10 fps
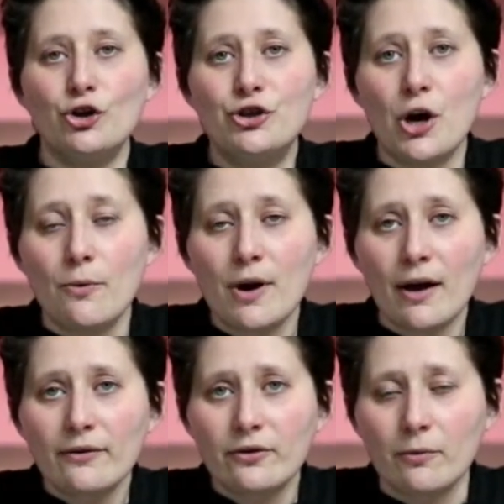
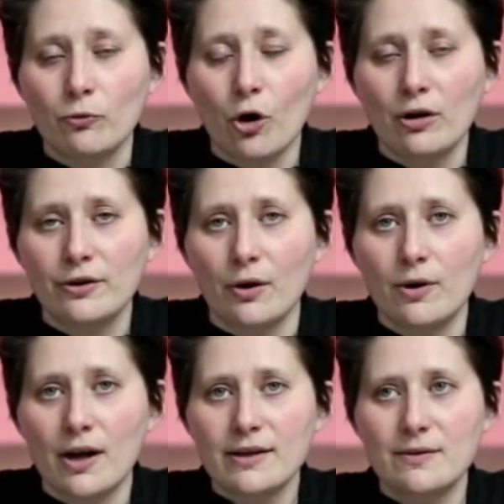donuts, some raw
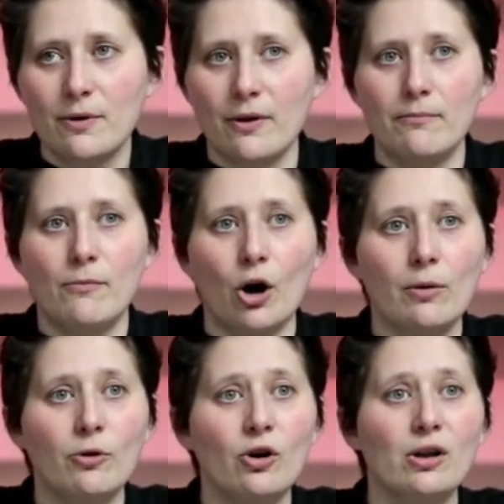donuts with a
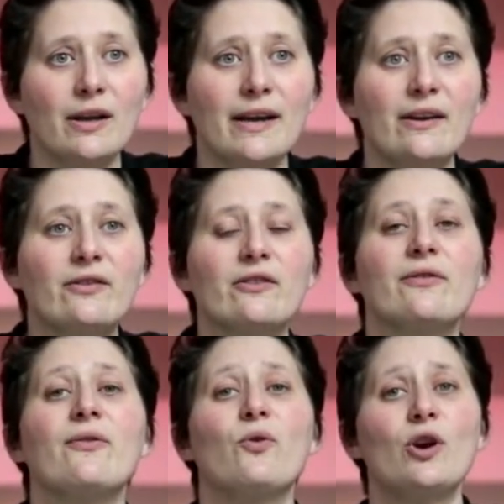marble glaze. It's
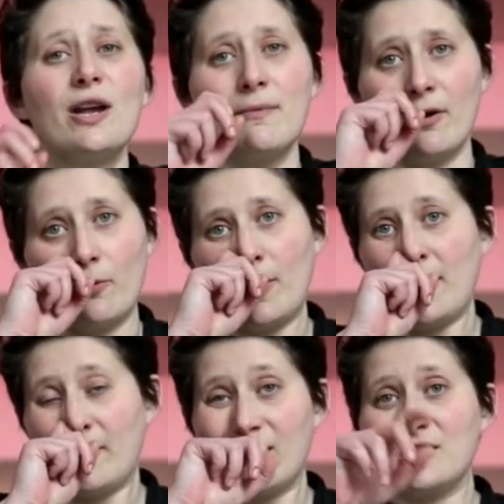free, by the
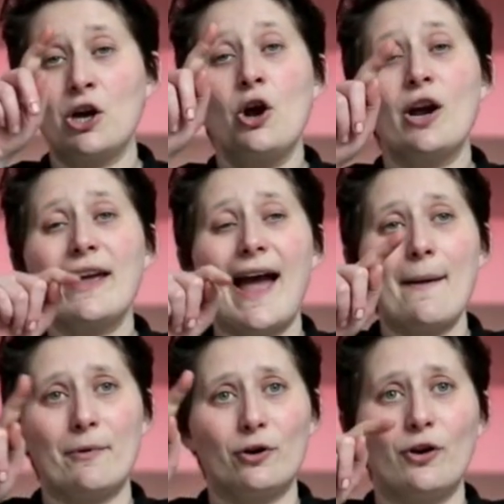way. That's
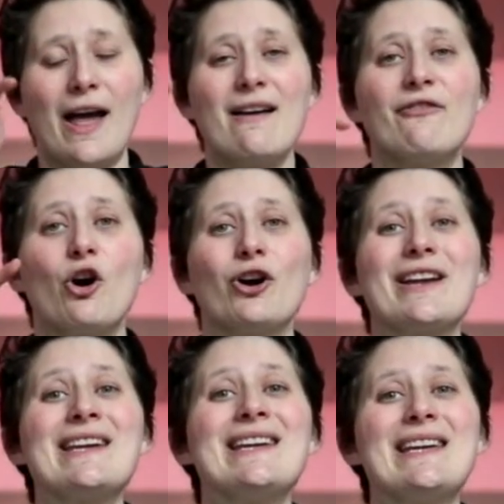capital
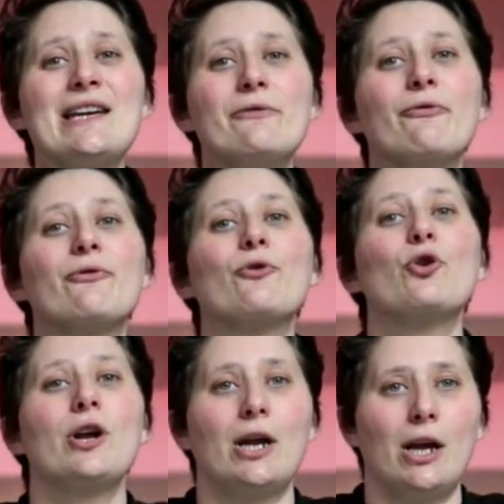Free,
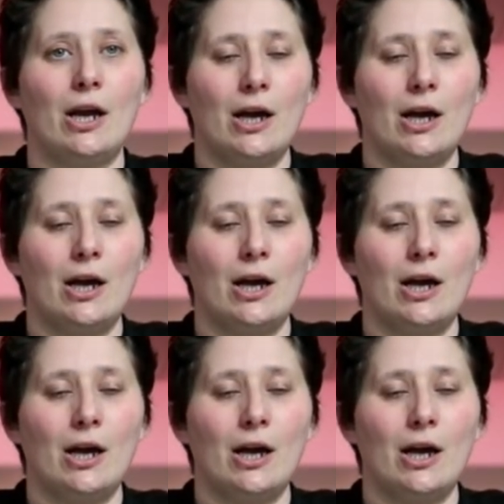free.